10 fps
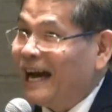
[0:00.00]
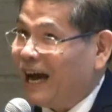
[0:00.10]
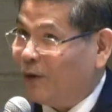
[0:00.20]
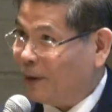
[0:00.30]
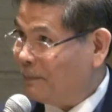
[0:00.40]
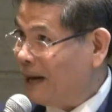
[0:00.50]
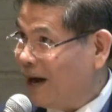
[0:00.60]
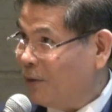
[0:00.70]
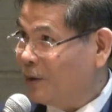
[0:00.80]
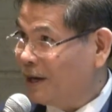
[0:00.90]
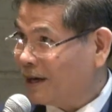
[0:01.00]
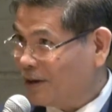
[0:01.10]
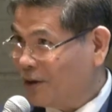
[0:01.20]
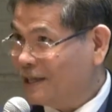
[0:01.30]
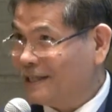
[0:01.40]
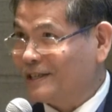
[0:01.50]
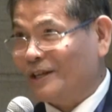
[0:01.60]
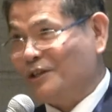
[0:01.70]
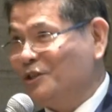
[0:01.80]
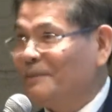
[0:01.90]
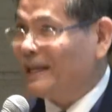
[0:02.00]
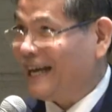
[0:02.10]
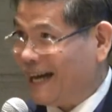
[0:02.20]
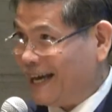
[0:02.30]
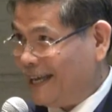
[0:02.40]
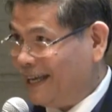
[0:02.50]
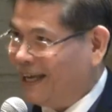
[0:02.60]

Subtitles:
Our power cost is extremely high.